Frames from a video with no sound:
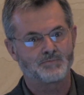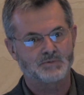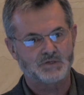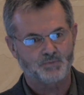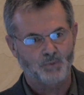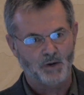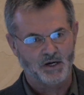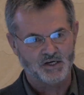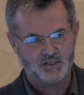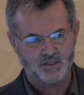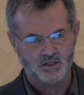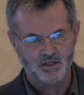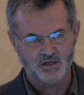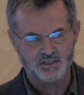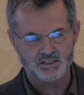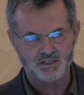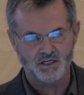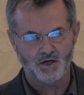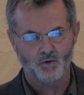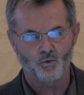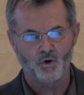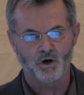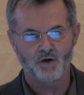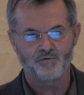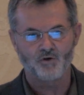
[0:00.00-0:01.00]
specialist
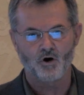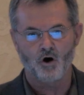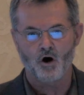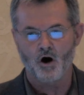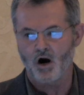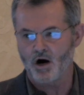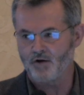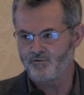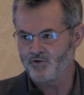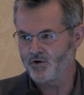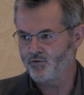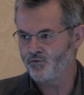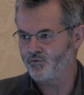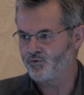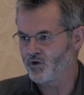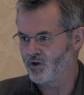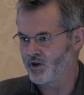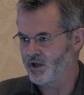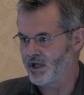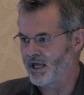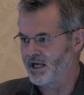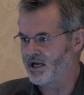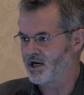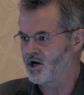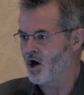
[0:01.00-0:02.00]
at one of the Harvard-affiliated